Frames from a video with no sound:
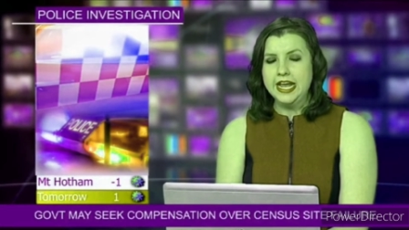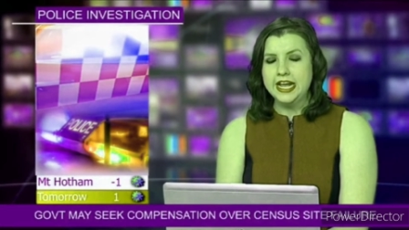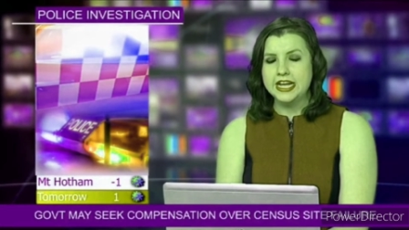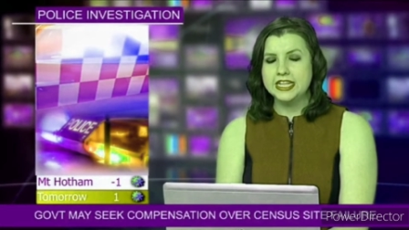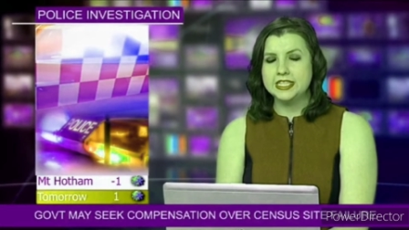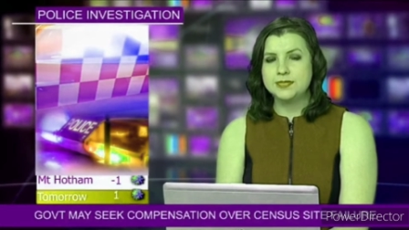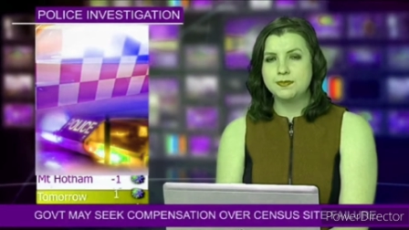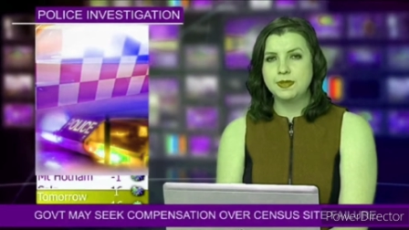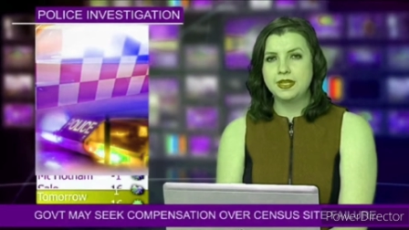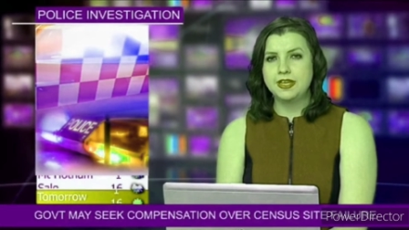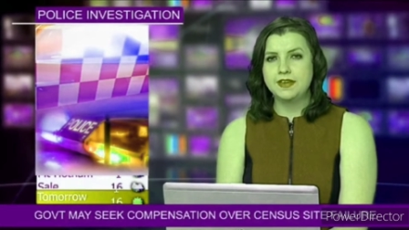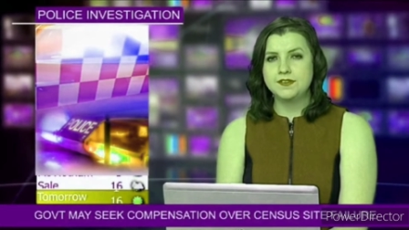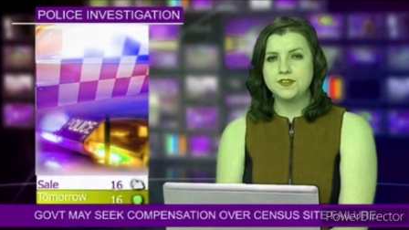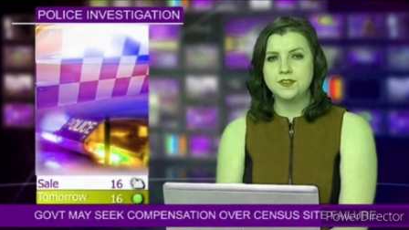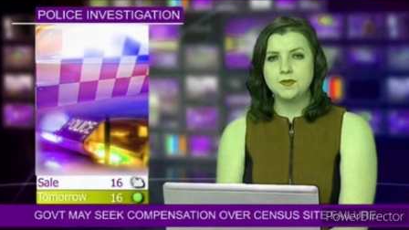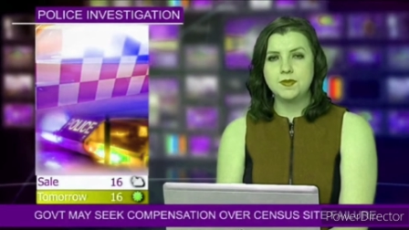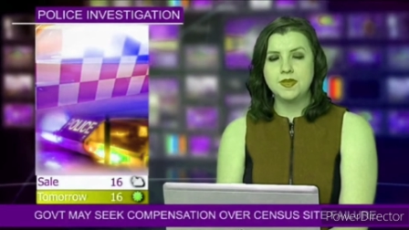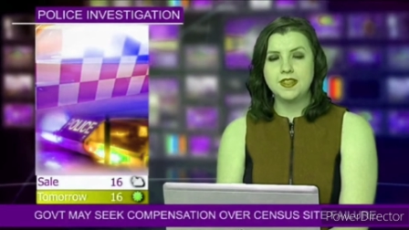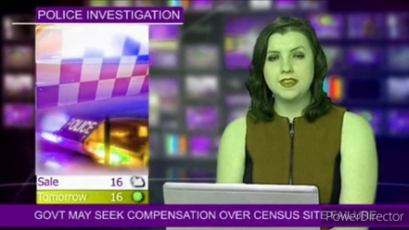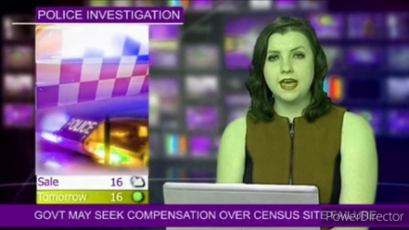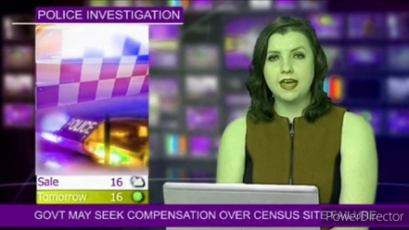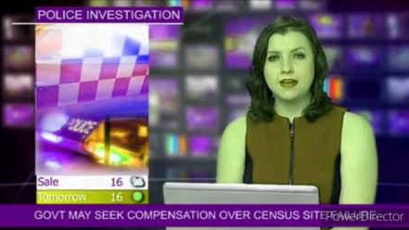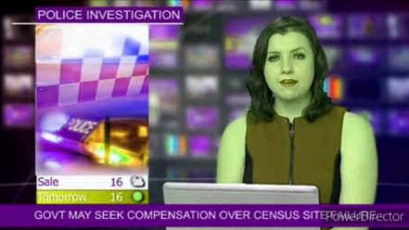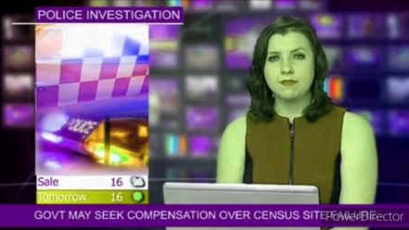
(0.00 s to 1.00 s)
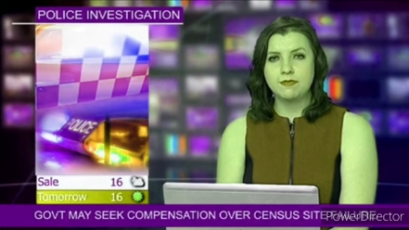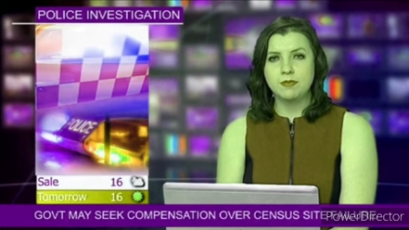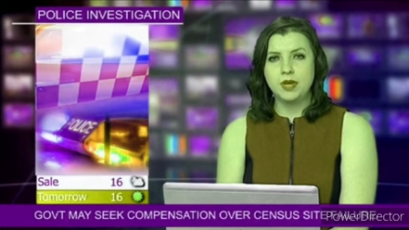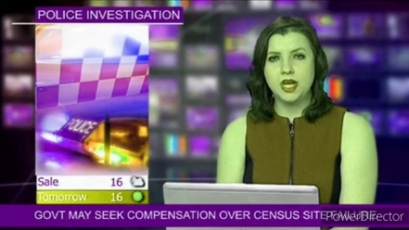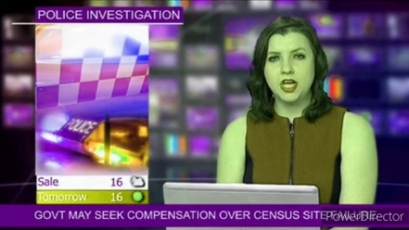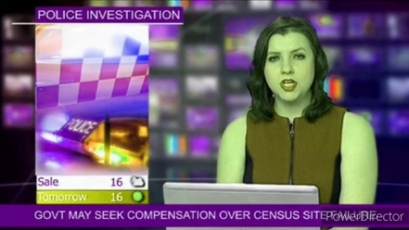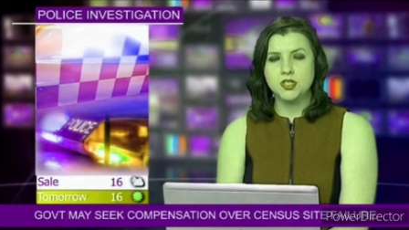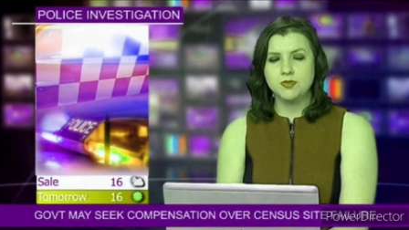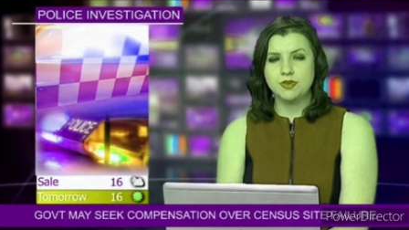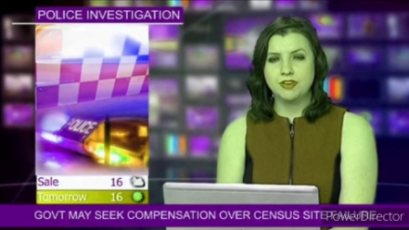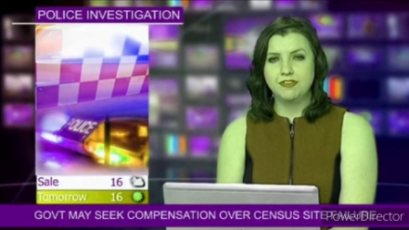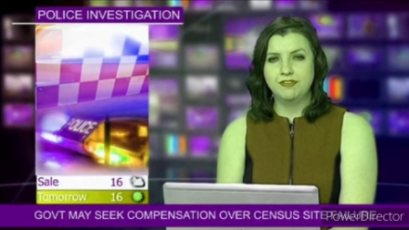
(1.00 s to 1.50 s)
It's believed to be that of
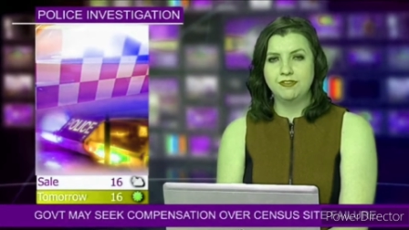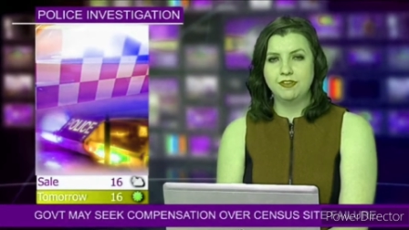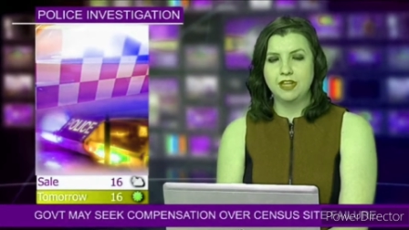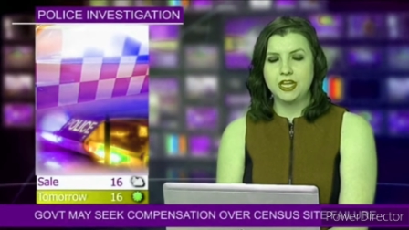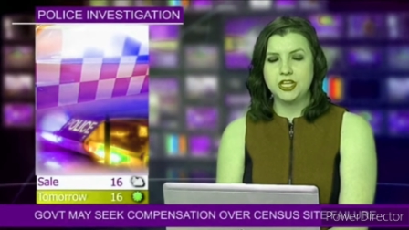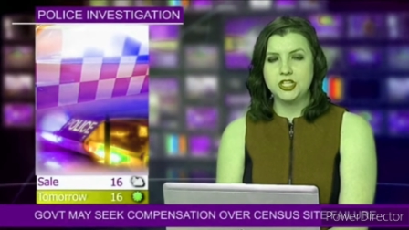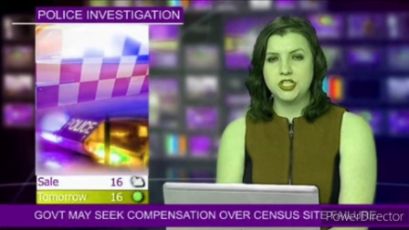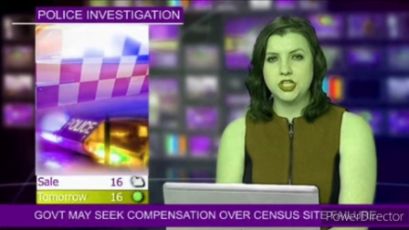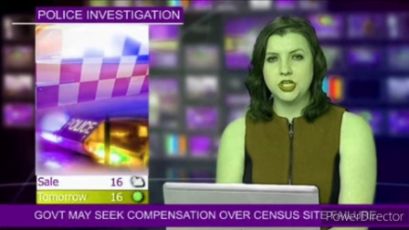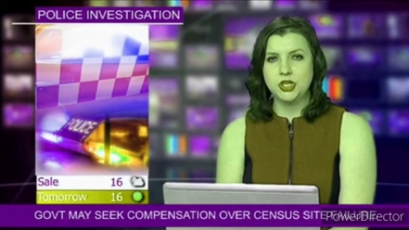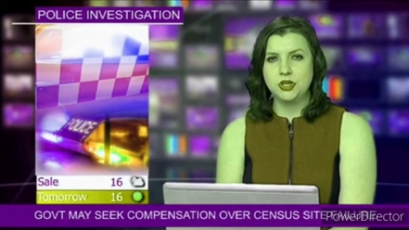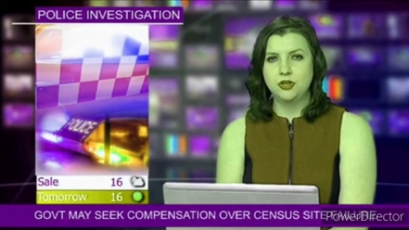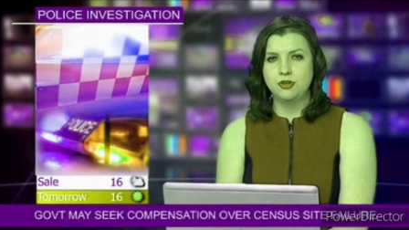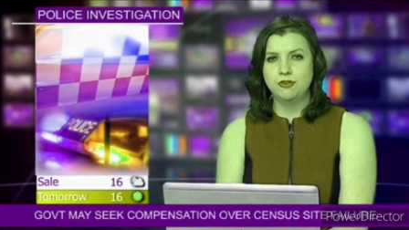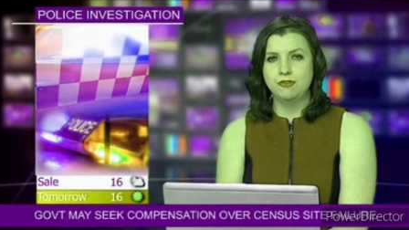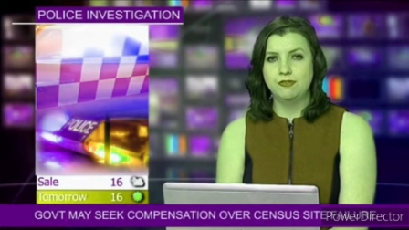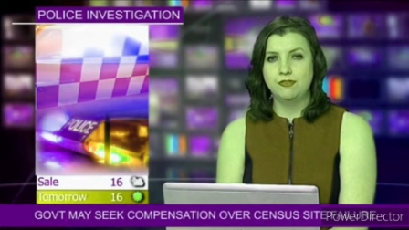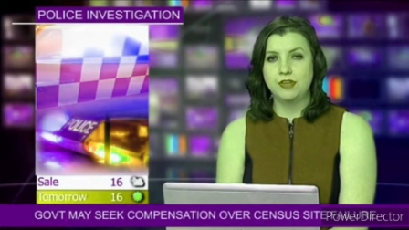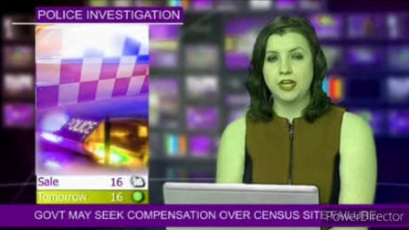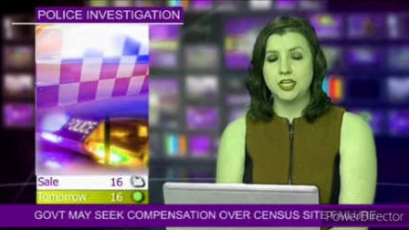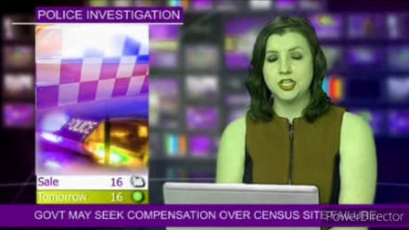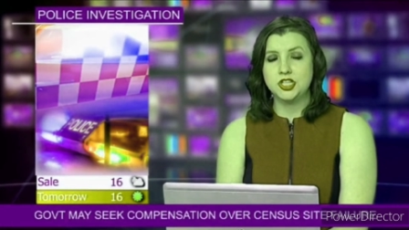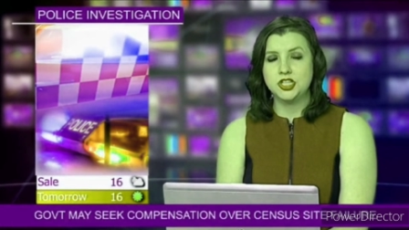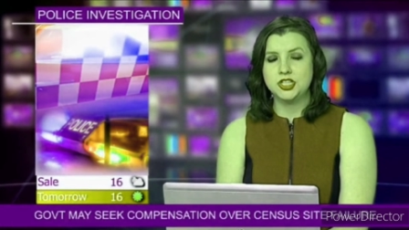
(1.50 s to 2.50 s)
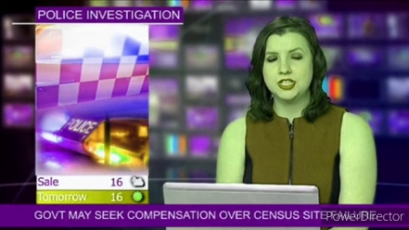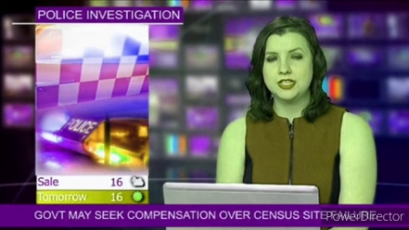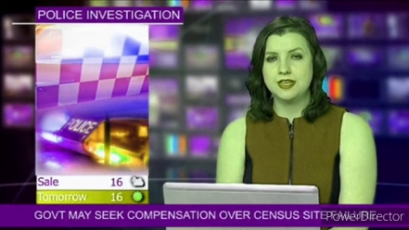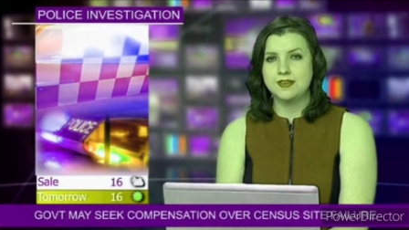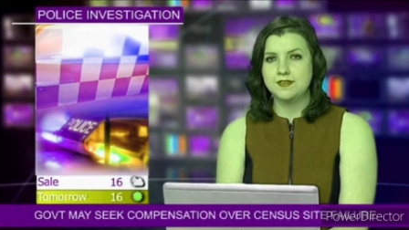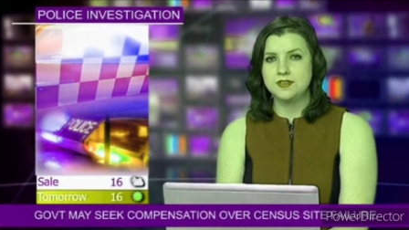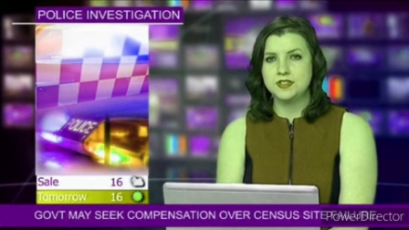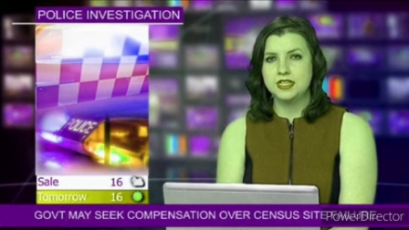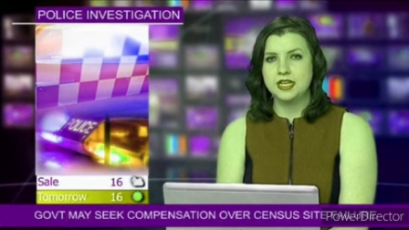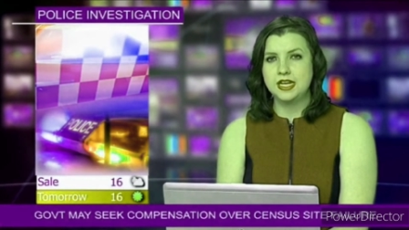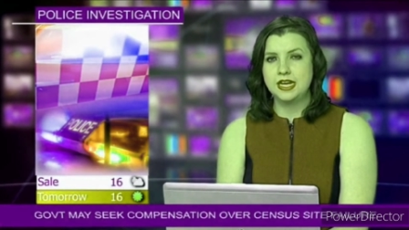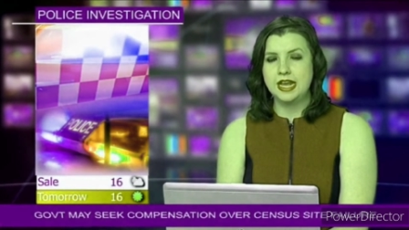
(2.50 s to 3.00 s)
Marjorie Fletcher, who vanished
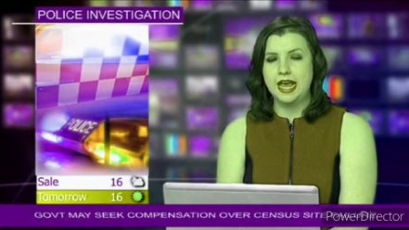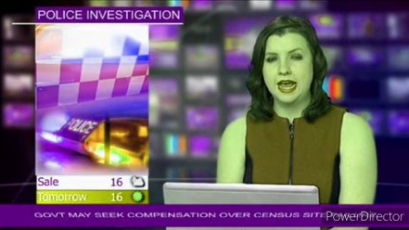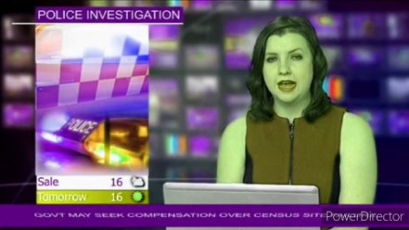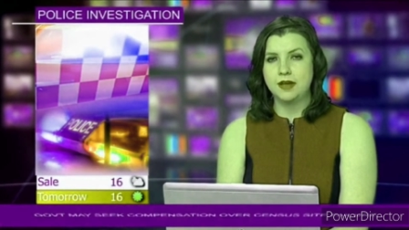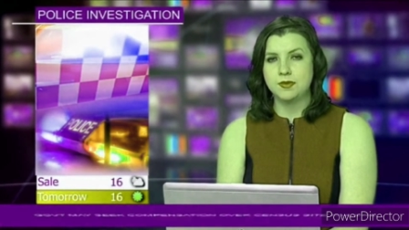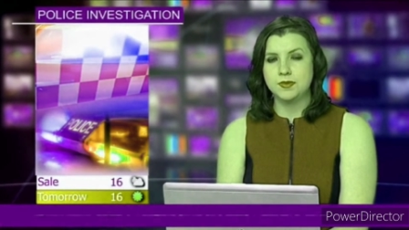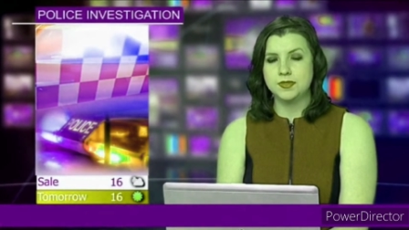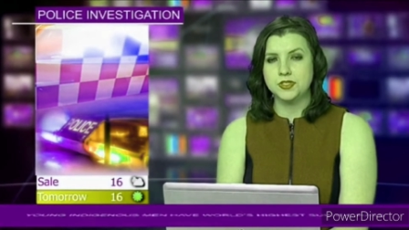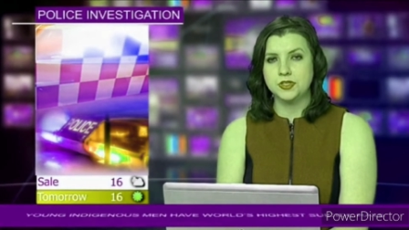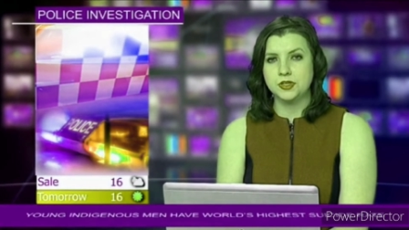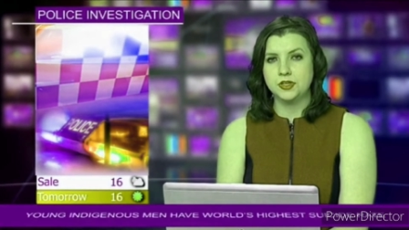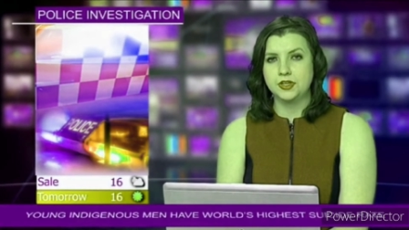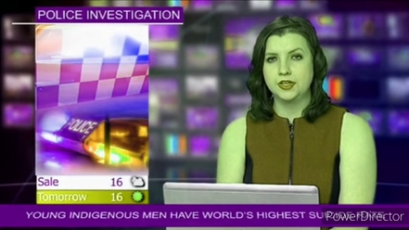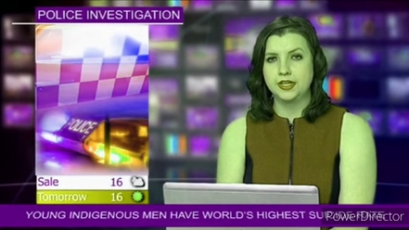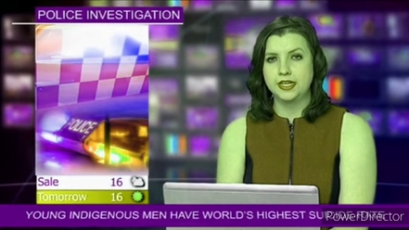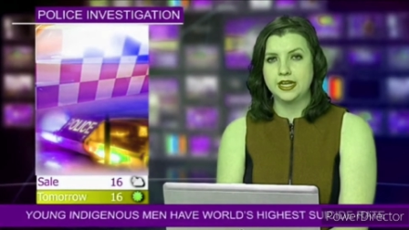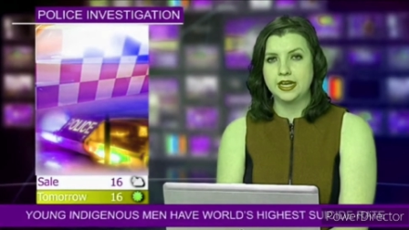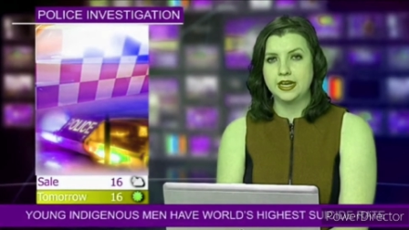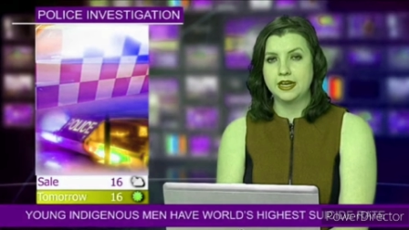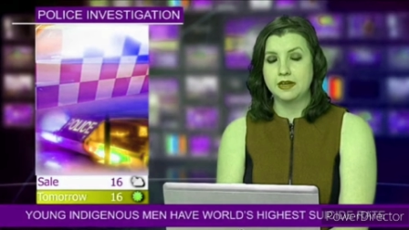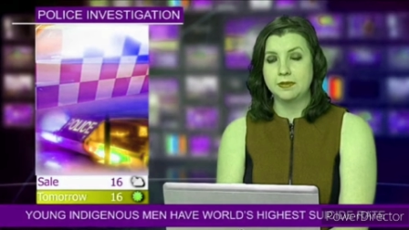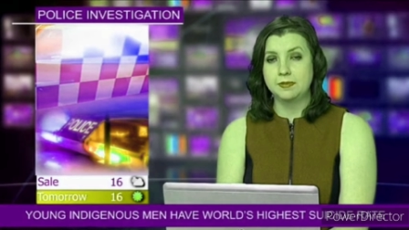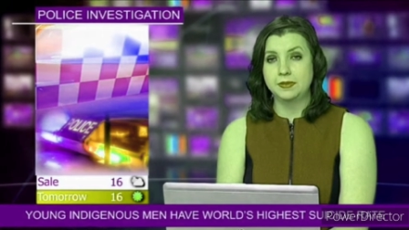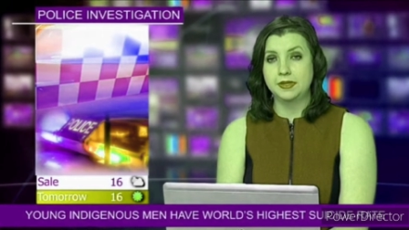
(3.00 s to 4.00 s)
17 hours earlier.